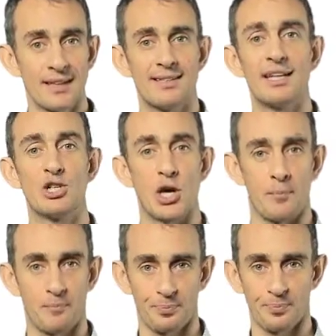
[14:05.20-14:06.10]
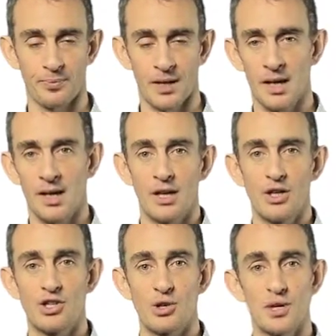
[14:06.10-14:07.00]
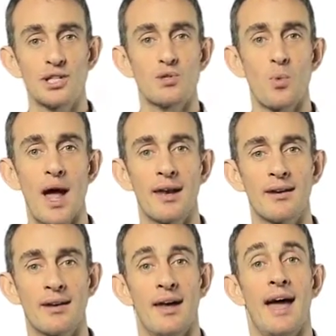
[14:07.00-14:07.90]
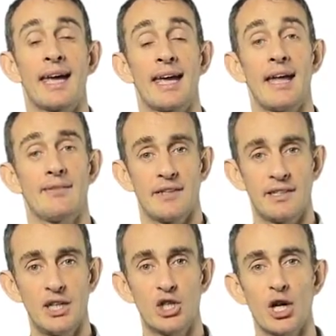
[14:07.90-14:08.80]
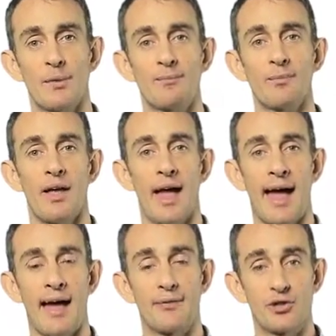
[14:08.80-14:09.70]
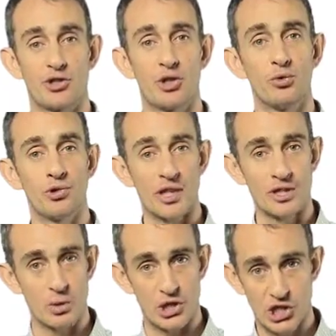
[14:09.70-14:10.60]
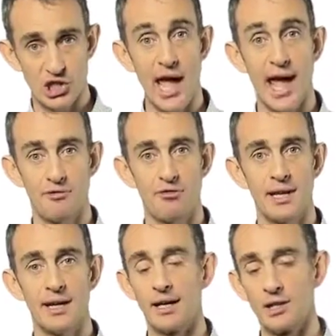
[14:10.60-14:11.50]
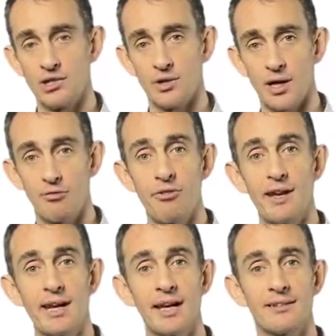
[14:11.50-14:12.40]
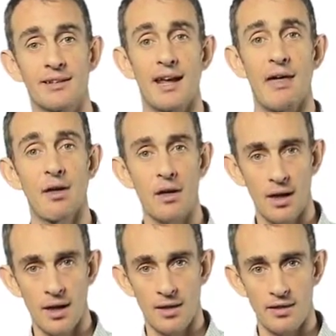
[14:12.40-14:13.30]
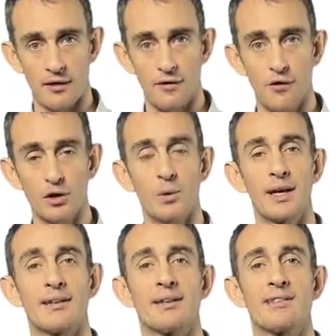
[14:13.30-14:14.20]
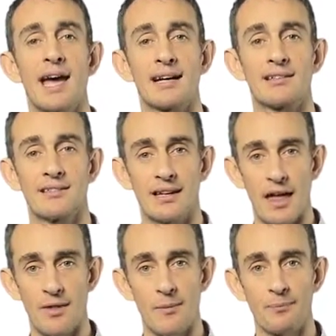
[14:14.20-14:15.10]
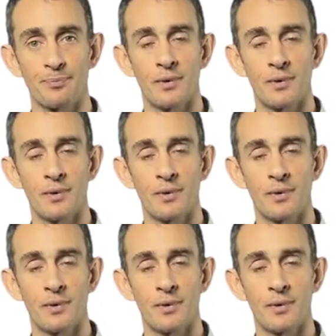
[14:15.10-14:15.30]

Teacher. So this is when, again, the teacher and the students, they do a shared reading. So they're reading together, they're following the text together.